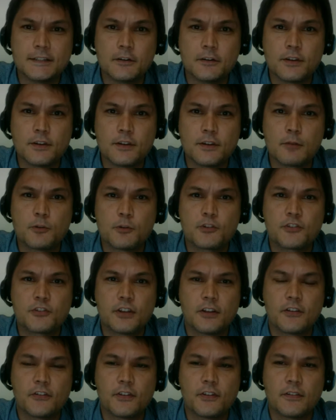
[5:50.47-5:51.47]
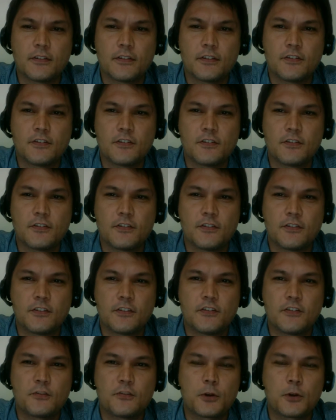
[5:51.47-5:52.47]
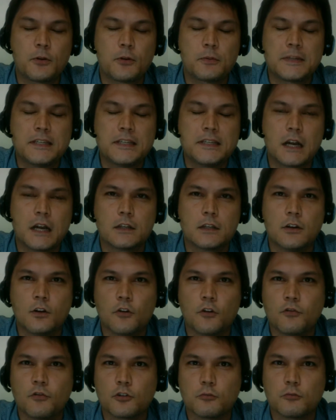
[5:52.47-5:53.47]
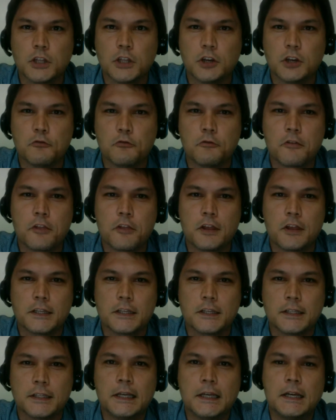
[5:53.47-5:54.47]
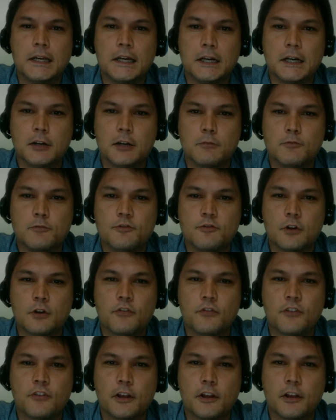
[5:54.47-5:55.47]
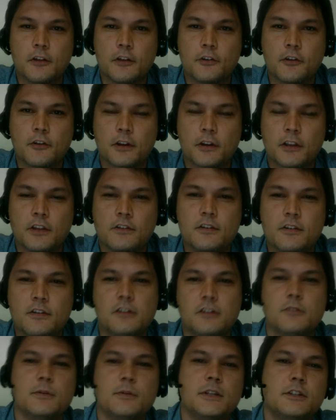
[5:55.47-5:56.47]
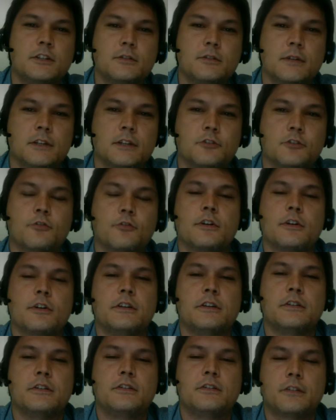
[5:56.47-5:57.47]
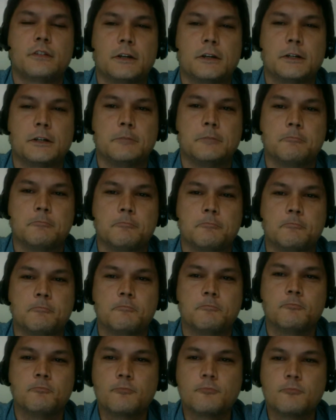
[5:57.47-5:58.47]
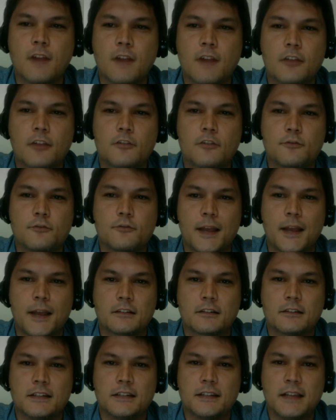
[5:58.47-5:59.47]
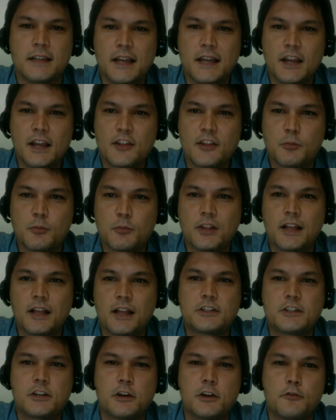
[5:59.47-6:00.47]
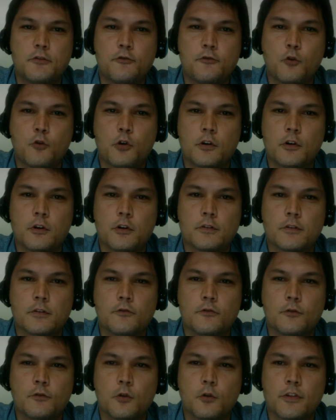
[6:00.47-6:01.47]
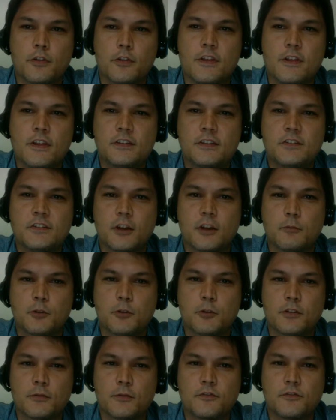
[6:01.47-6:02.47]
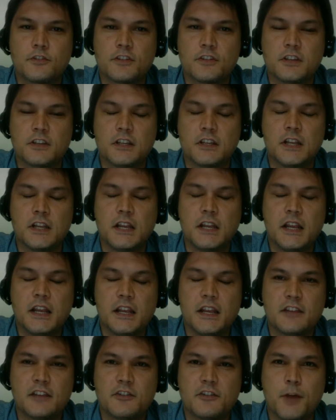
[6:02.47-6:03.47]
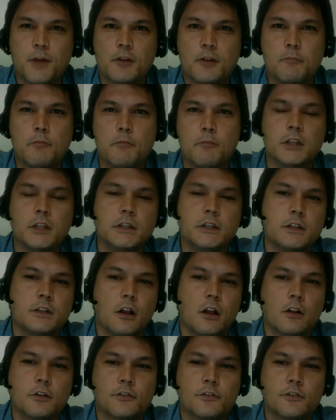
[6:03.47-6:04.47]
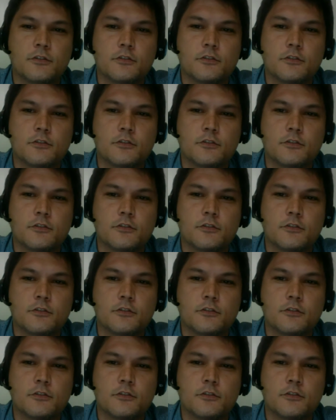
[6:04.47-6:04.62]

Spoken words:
know, the numbers tell us that this is probably not an overblown thing. Drone sales are continuing to increase rather dramatically. The plateau for this summer that we've seen is about $1 million in